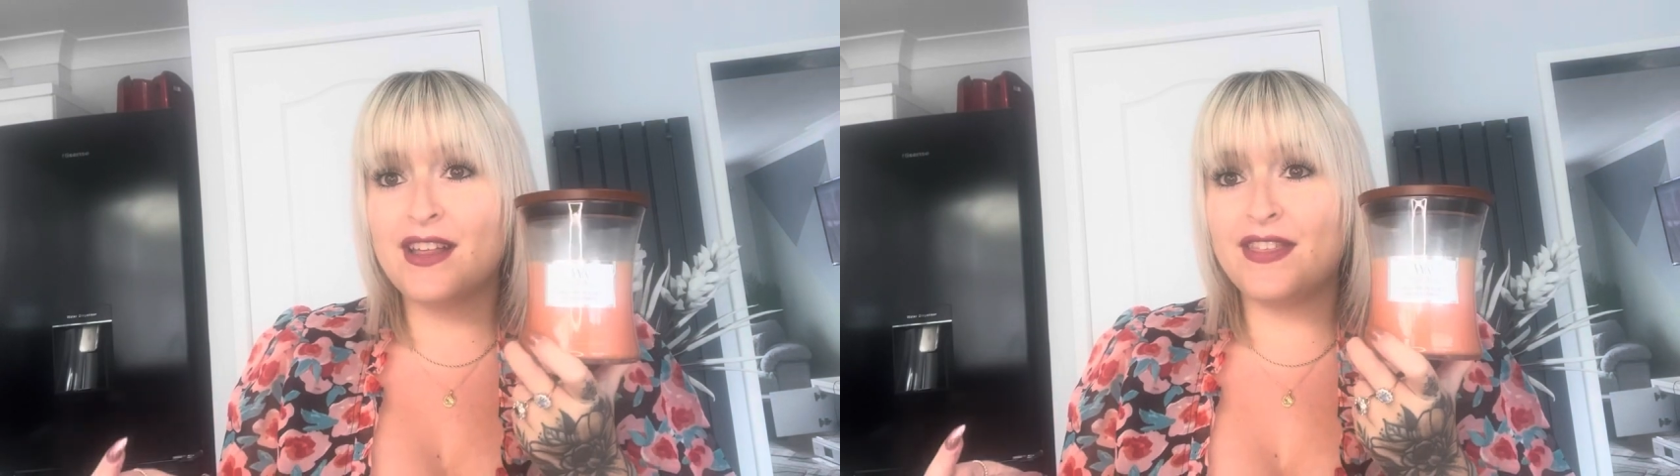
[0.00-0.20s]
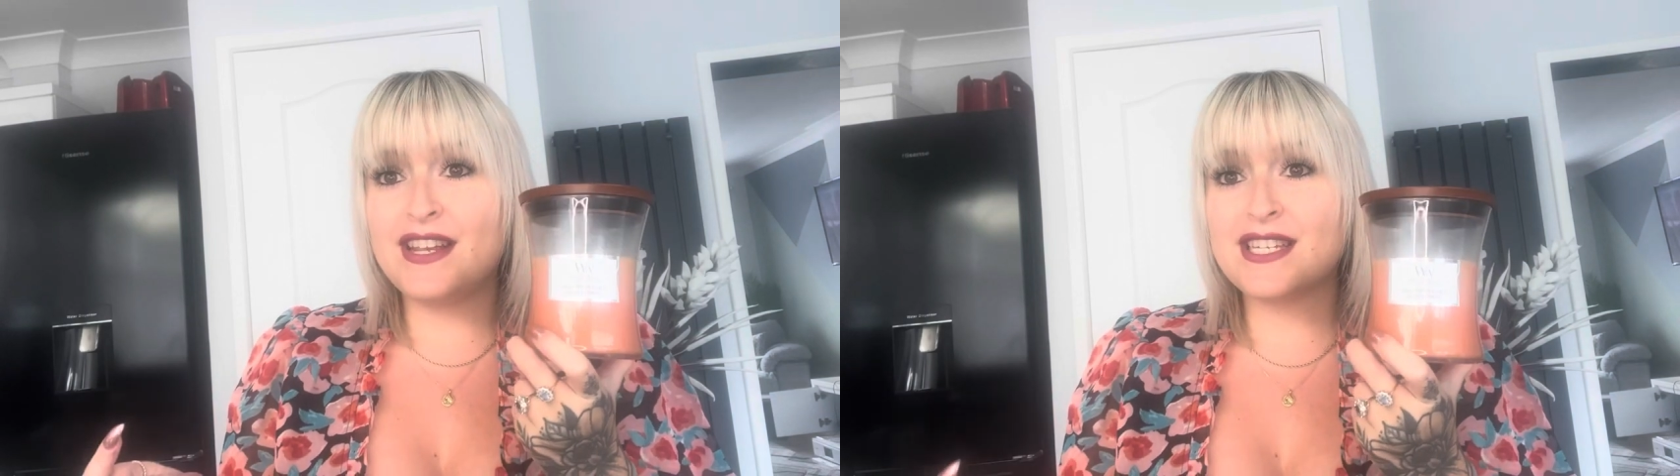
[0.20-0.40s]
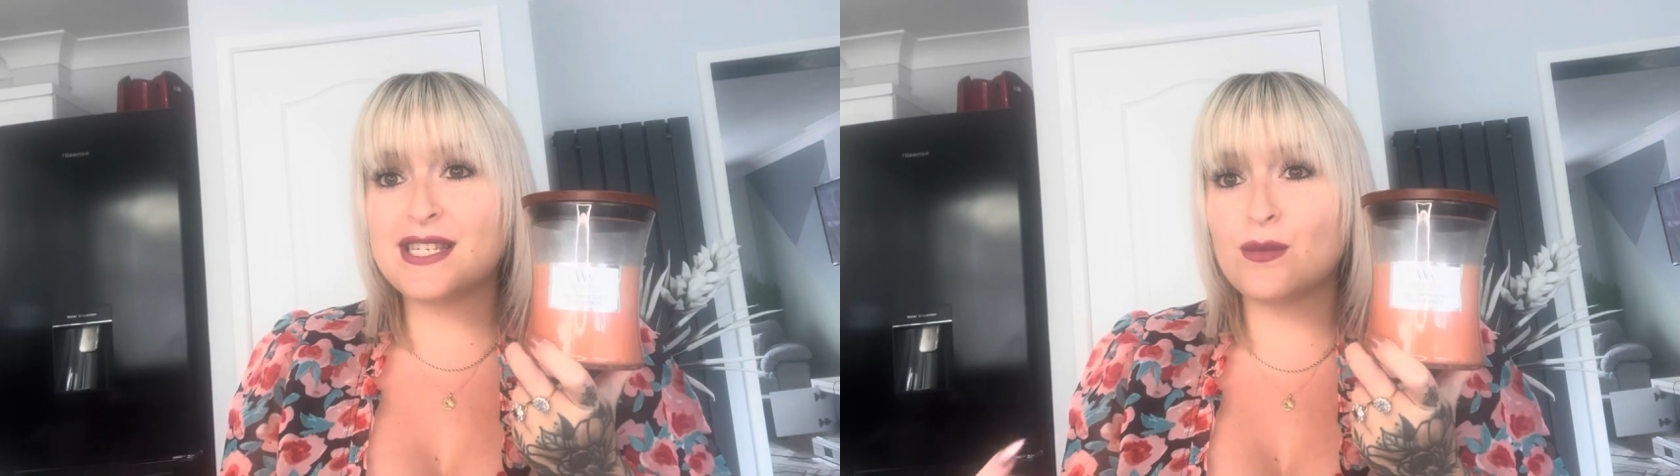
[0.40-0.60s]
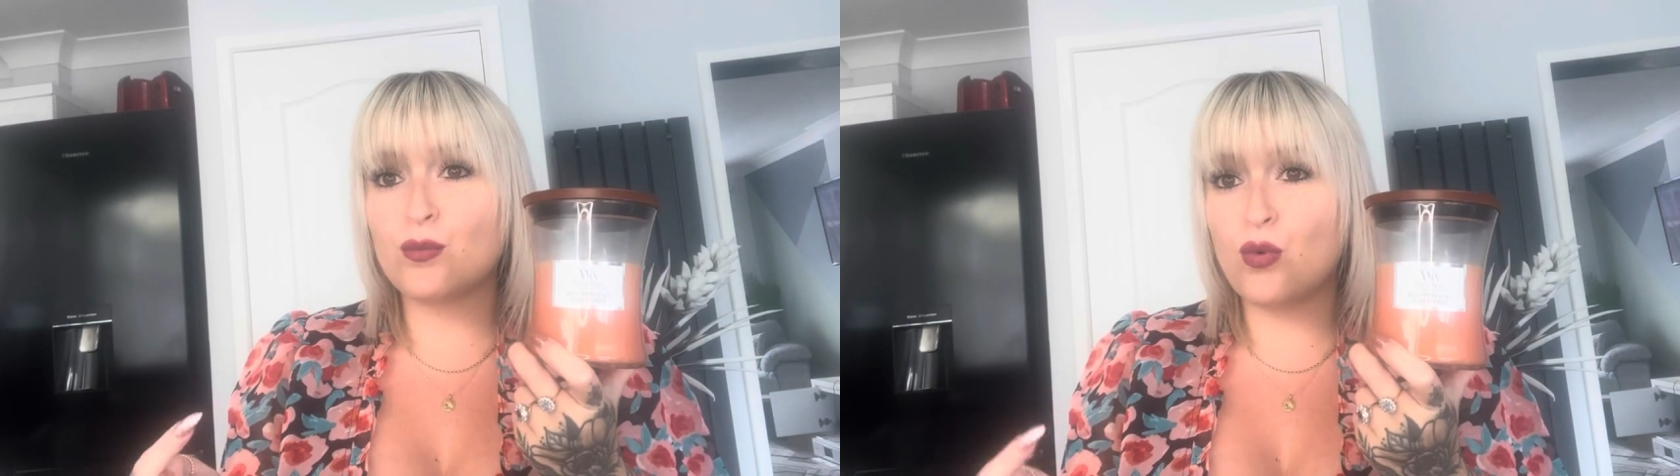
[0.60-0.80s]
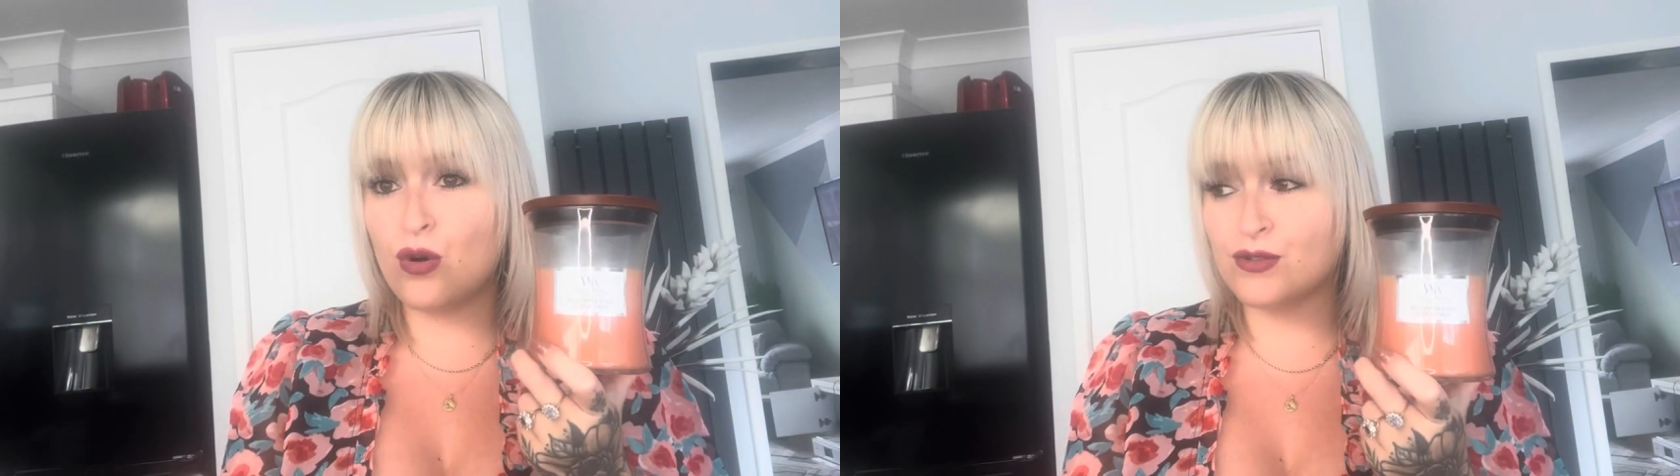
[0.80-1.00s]
This
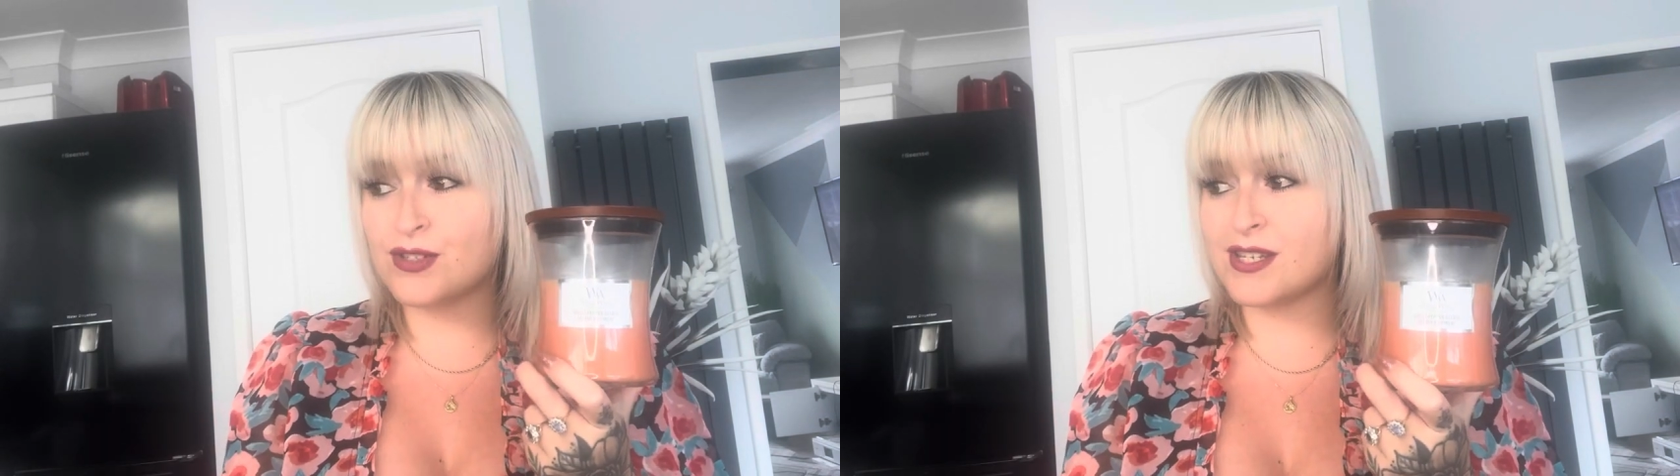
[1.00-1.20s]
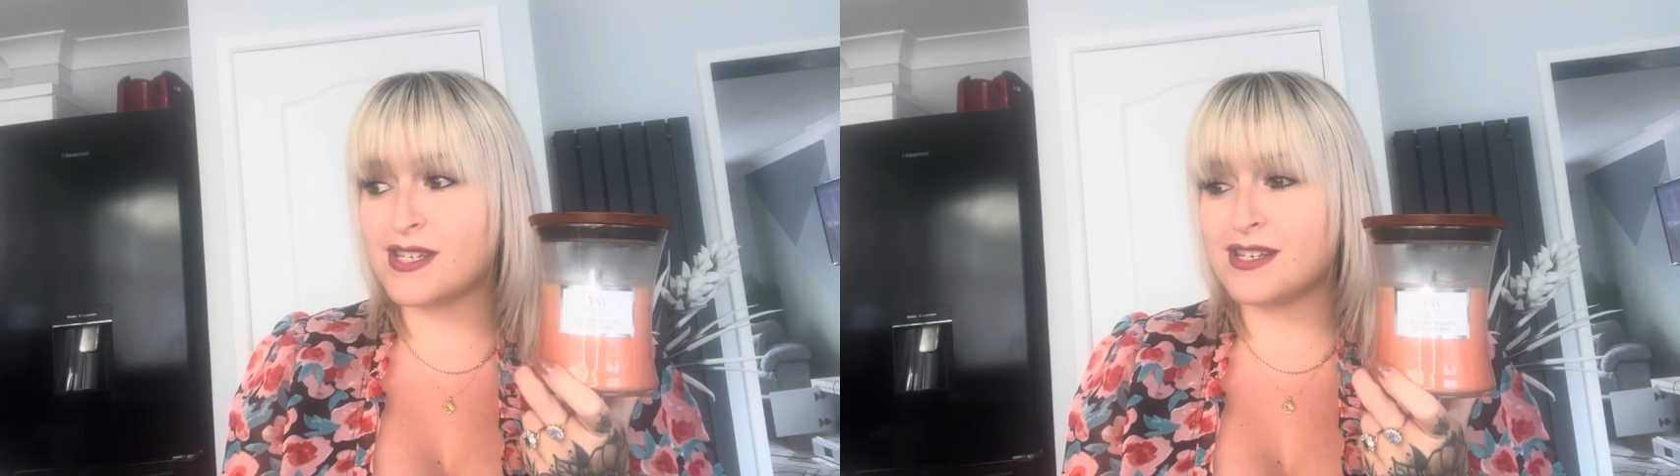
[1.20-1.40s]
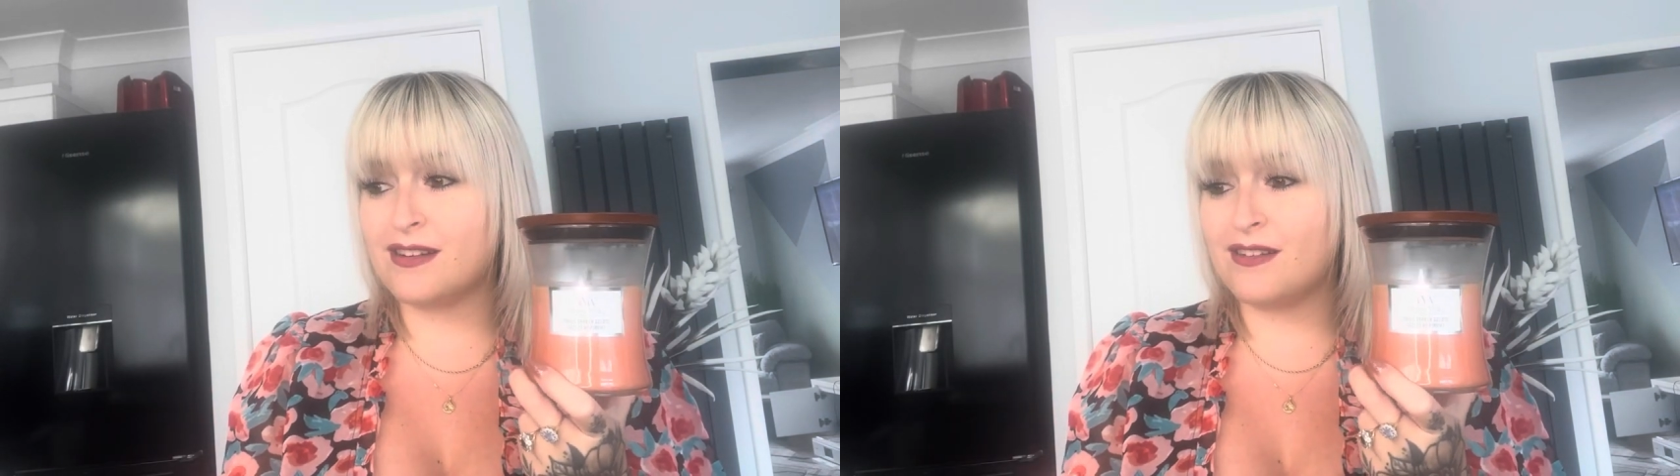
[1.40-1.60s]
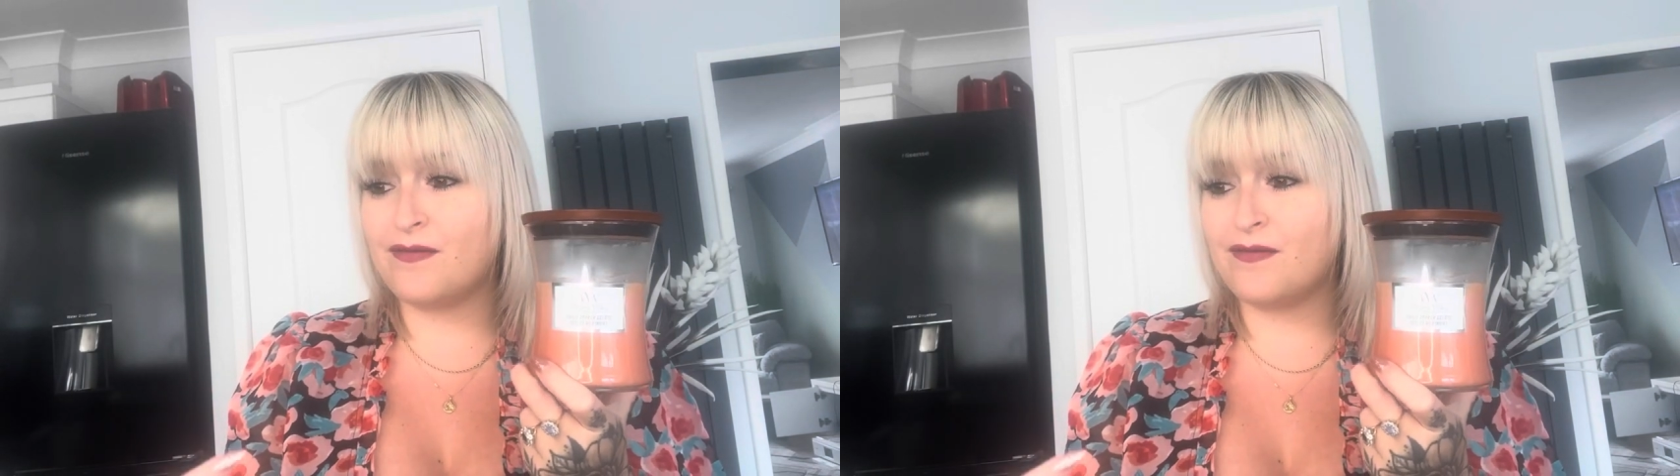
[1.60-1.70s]
was